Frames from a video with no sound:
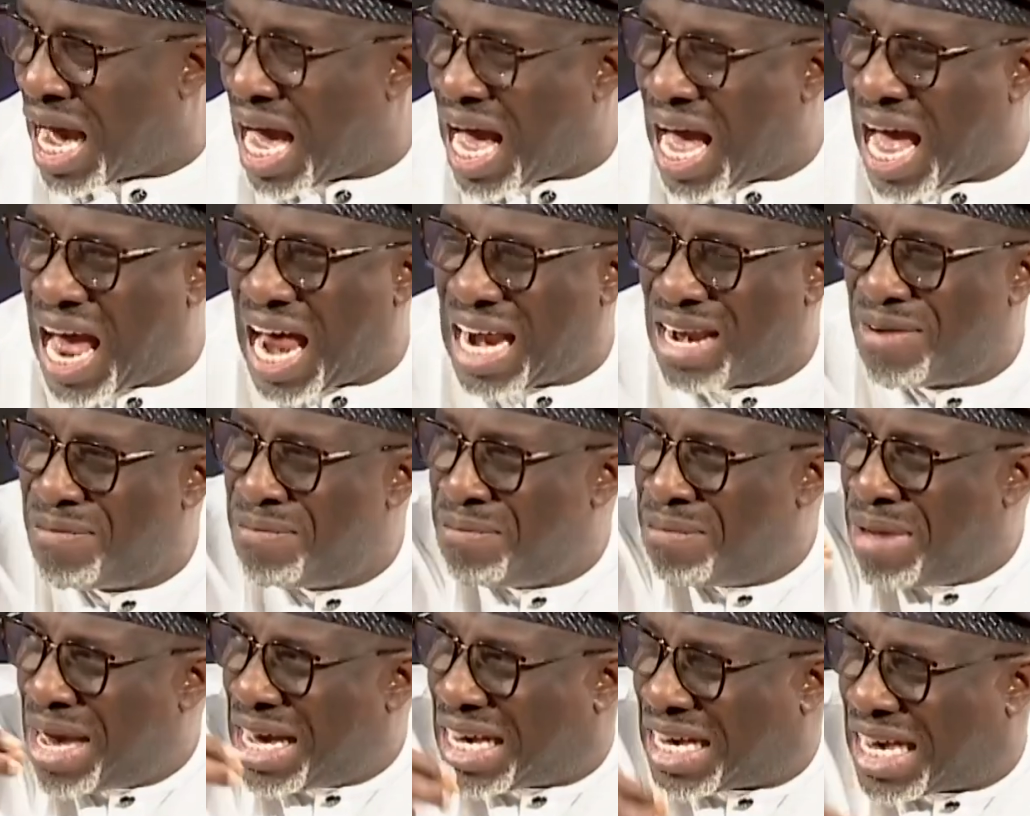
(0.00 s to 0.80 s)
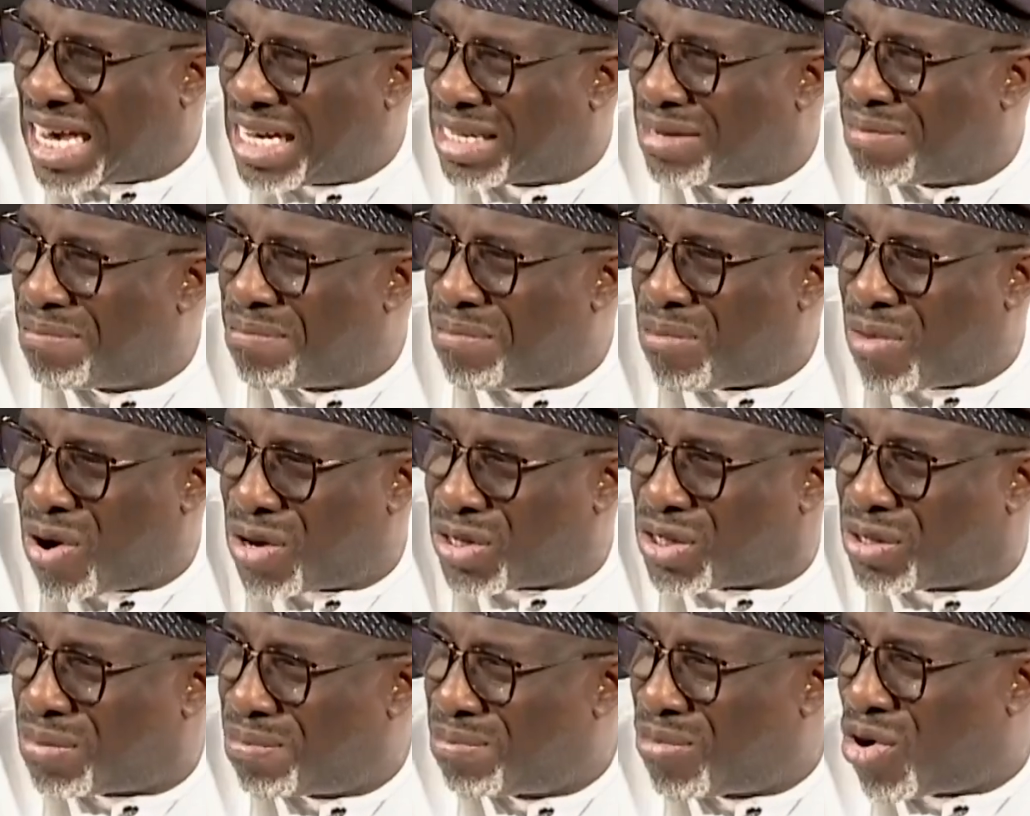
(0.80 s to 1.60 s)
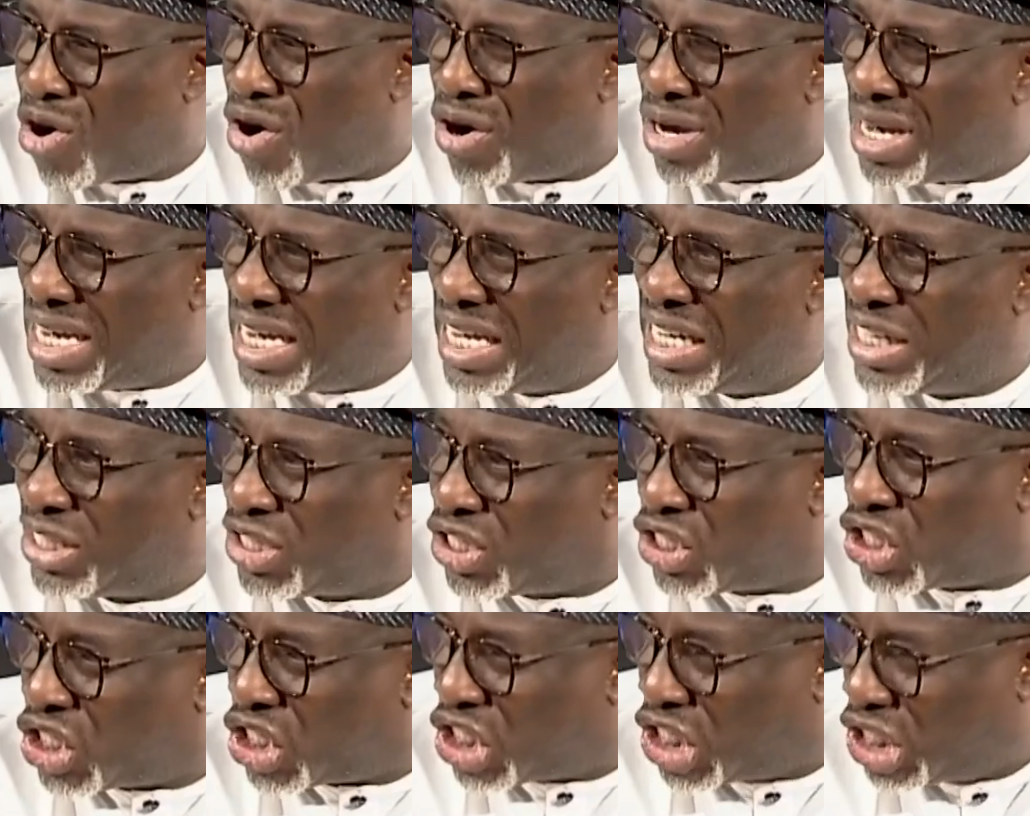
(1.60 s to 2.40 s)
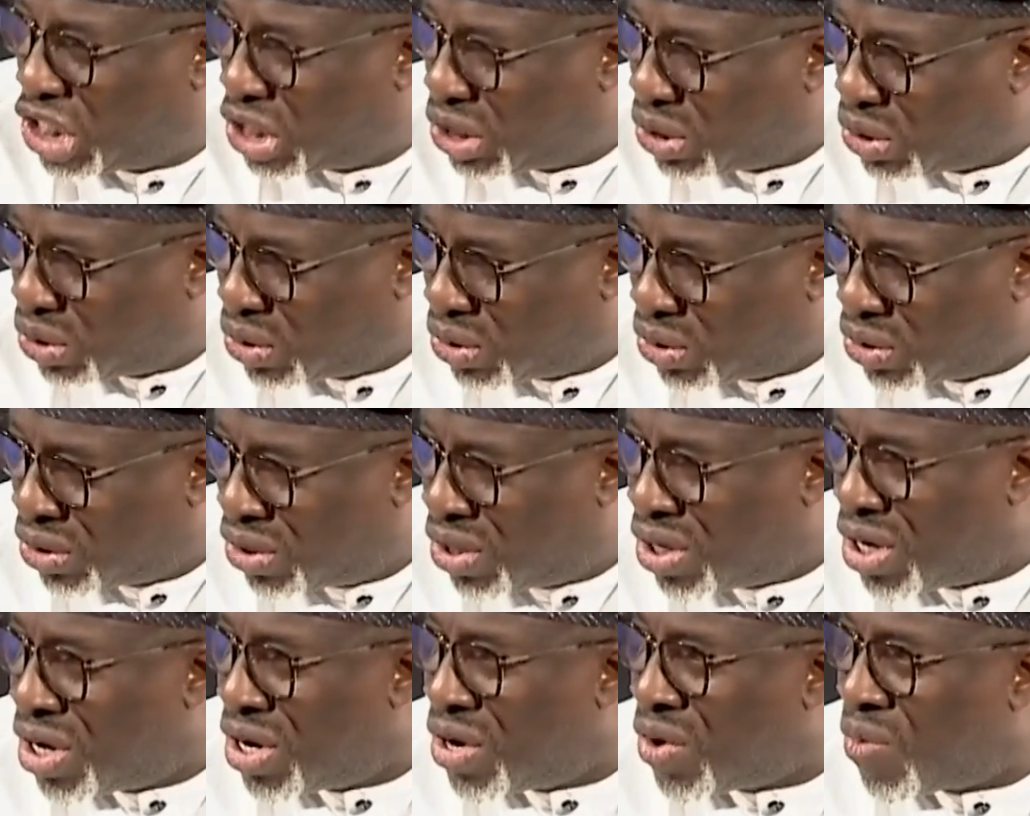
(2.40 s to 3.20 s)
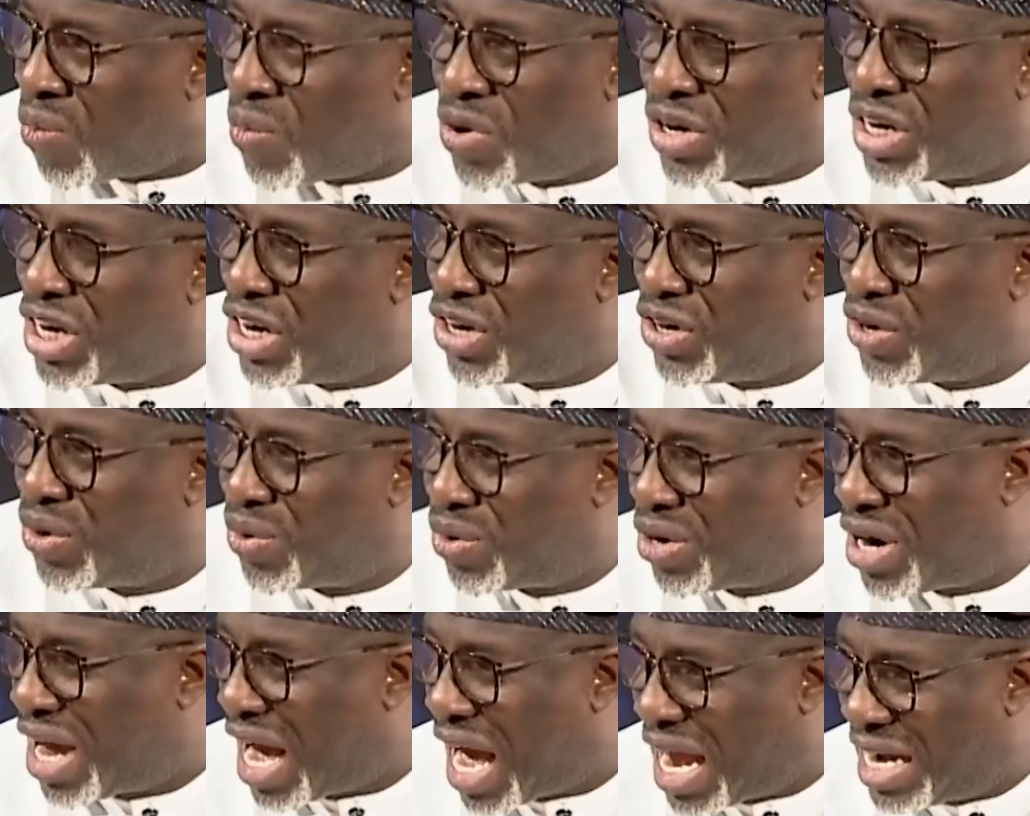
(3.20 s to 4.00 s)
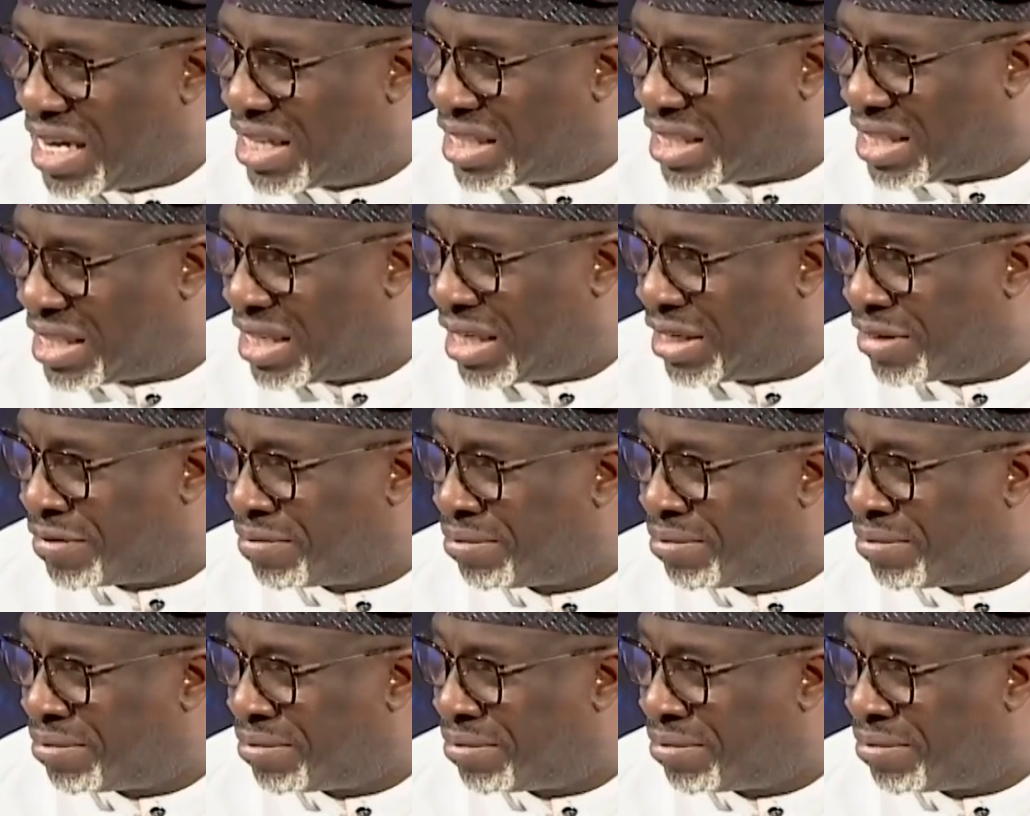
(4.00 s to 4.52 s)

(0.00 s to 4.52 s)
and make it much more in tune with the new reality.